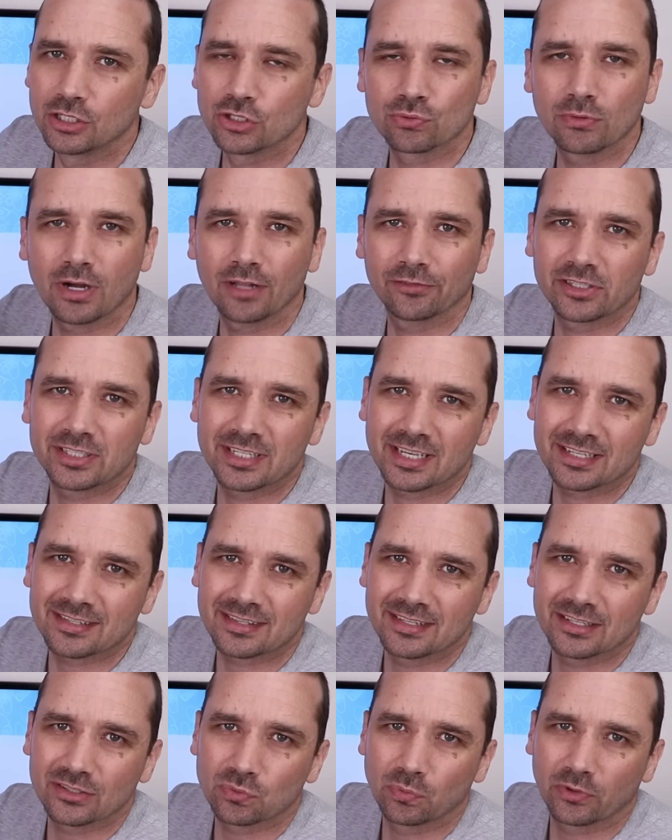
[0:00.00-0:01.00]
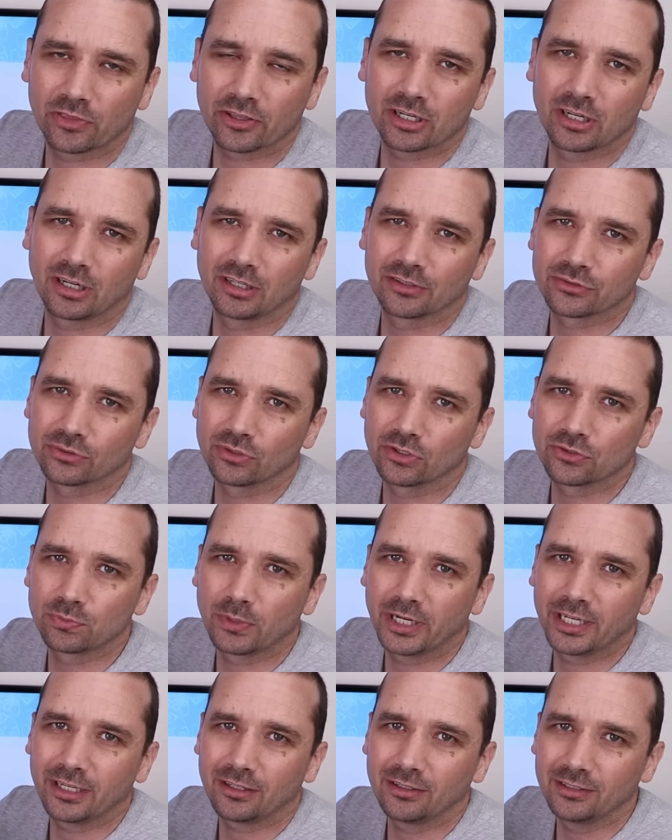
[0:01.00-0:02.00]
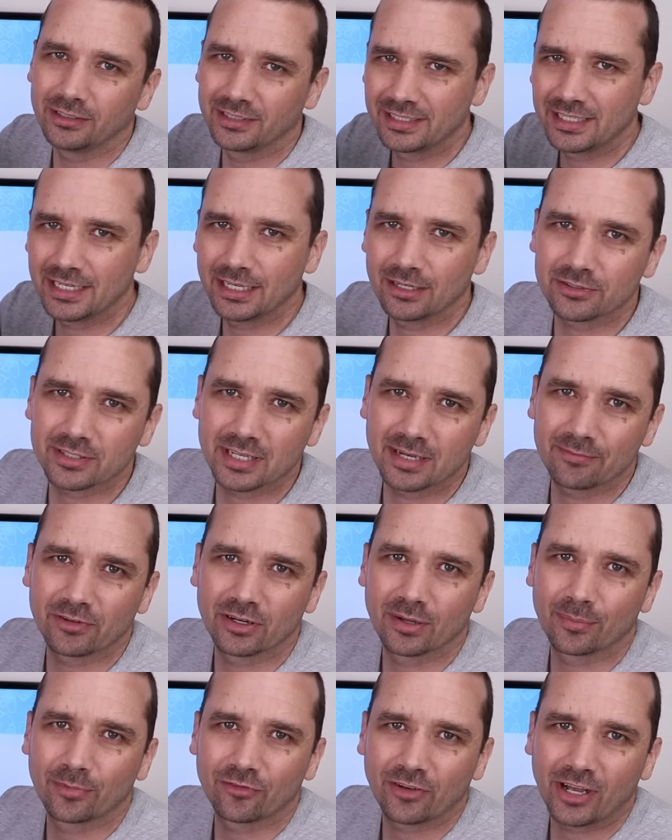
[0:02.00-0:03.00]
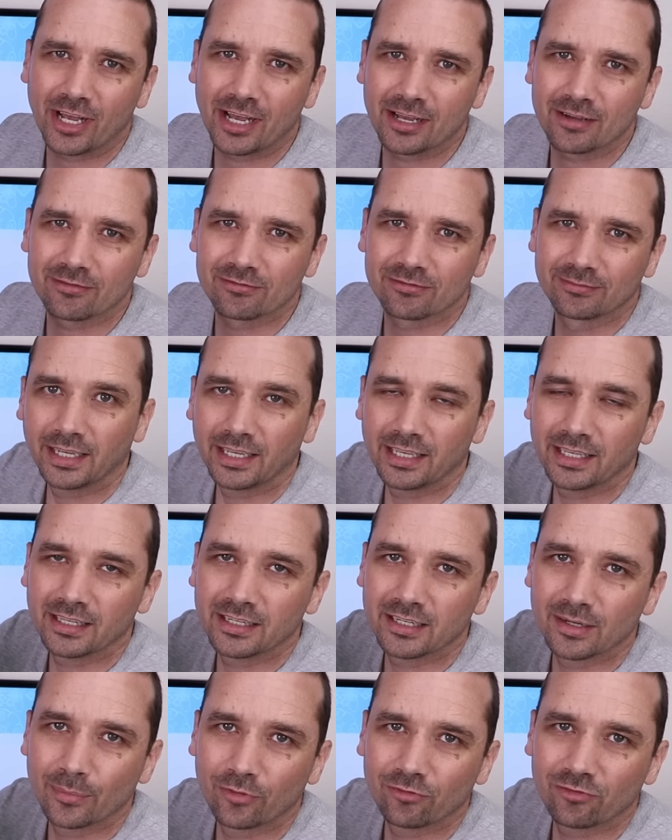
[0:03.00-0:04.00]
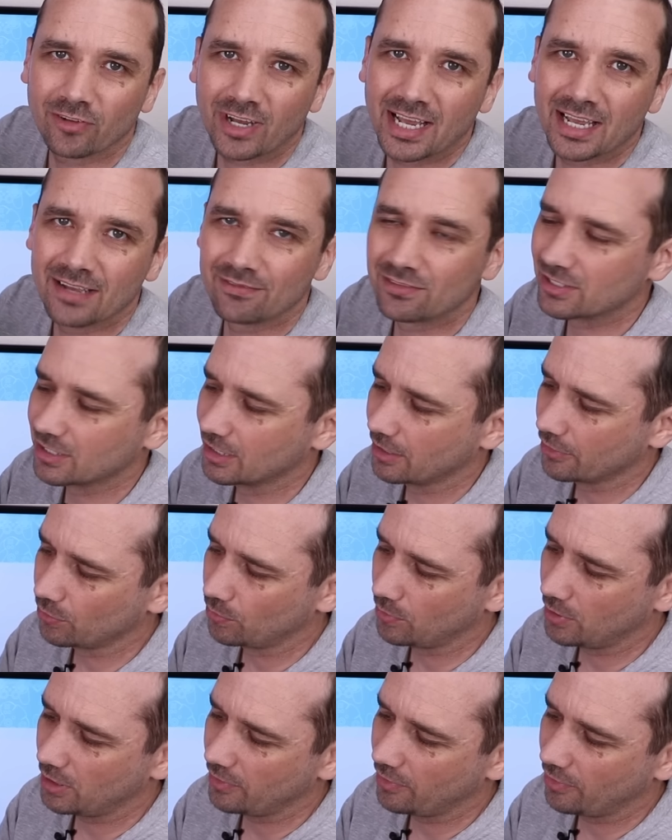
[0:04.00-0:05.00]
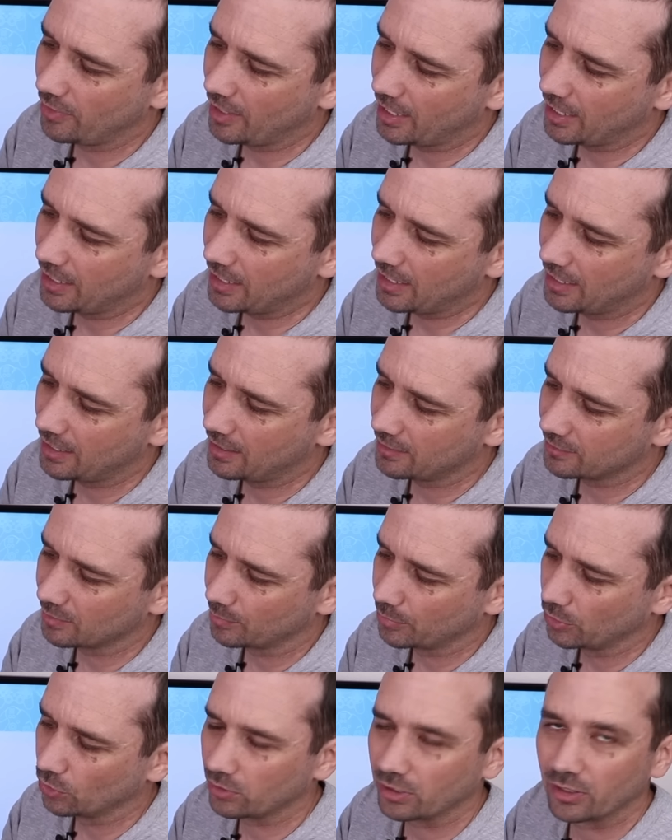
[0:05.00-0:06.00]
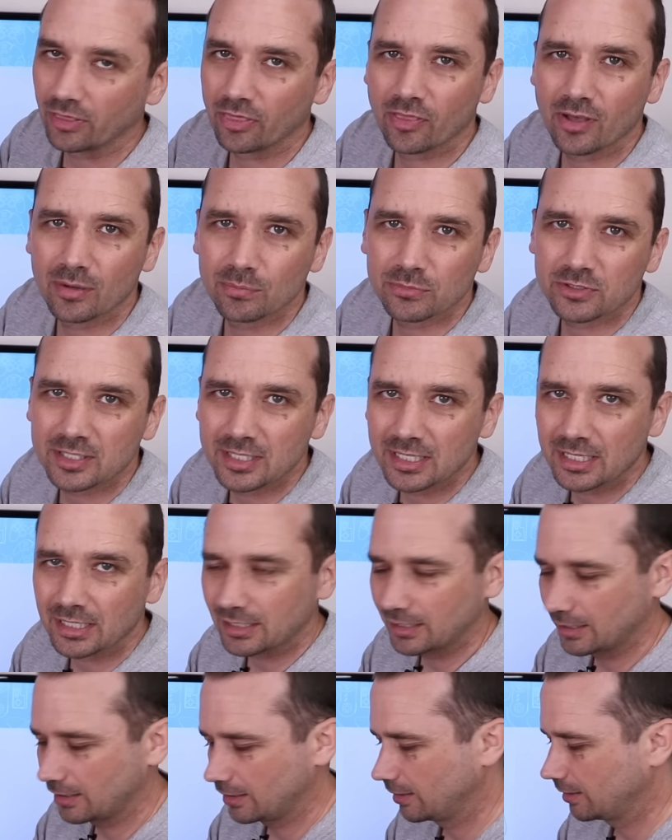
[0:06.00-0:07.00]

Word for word: So we'll have to test this with the console as well. Now it's time for number five. And number five is another one that has a broken thumbstick,